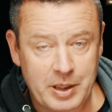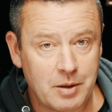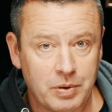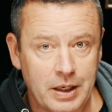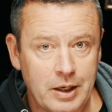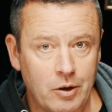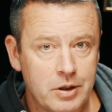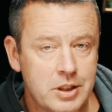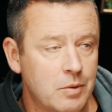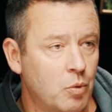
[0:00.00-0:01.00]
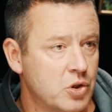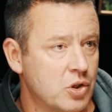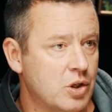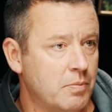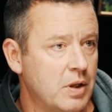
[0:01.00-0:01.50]
be completely honest, it
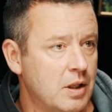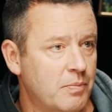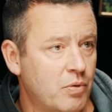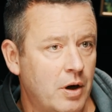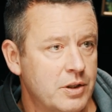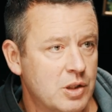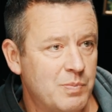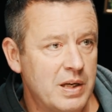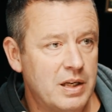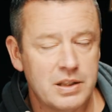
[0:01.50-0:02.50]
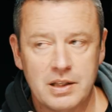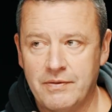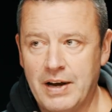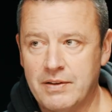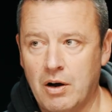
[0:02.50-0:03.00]
wasn't something that prior to speaking to the
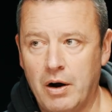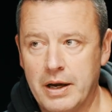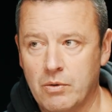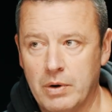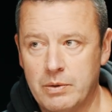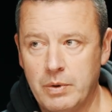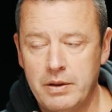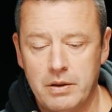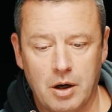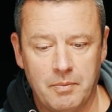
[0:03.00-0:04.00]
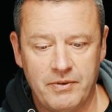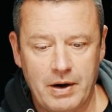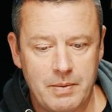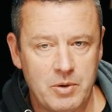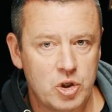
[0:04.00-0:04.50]
vet that I agreed with. I'm
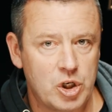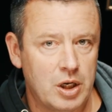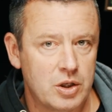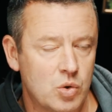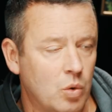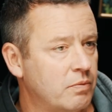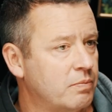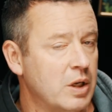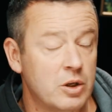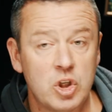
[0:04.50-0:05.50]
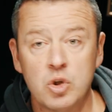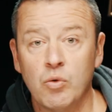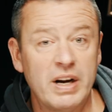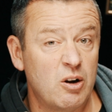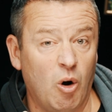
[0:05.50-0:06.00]
very much she's
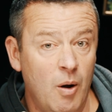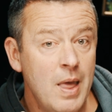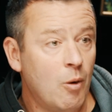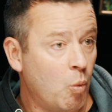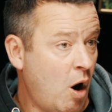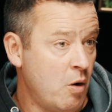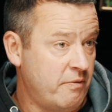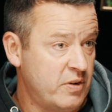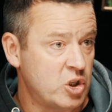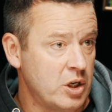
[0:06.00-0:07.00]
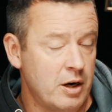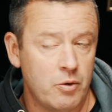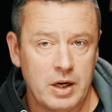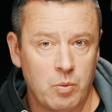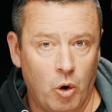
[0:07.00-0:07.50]
already got vision in
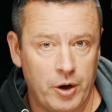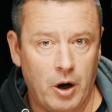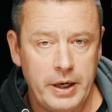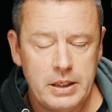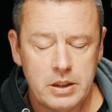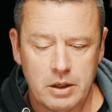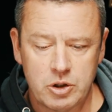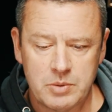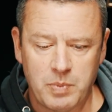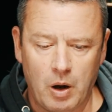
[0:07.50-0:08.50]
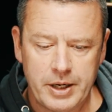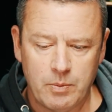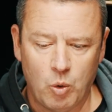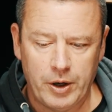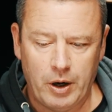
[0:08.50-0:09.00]
only one eye. She's blind
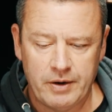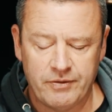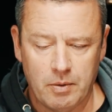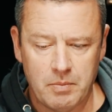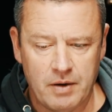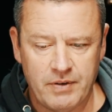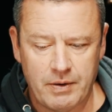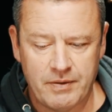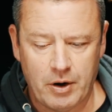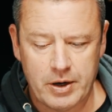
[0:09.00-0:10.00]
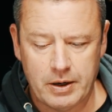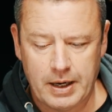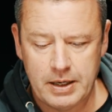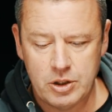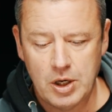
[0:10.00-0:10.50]
in one eye from a very, very young
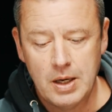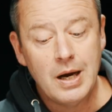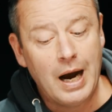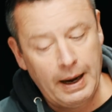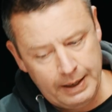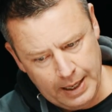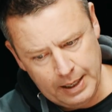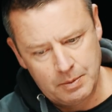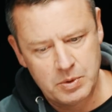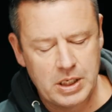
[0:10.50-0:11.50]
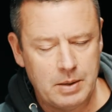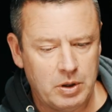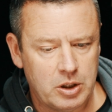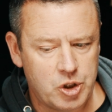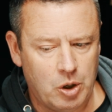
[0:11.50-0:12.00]
age. And then I'm seeing,
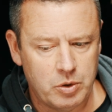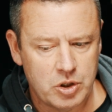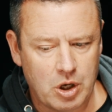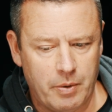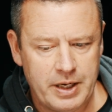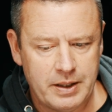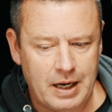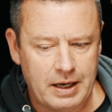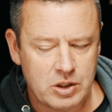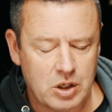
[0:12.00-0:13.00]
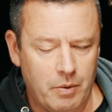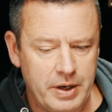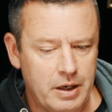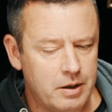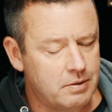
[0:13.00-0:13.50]
well, the shoulders go in and the legs go
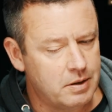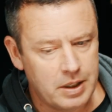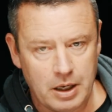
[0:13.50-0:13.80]
in. And,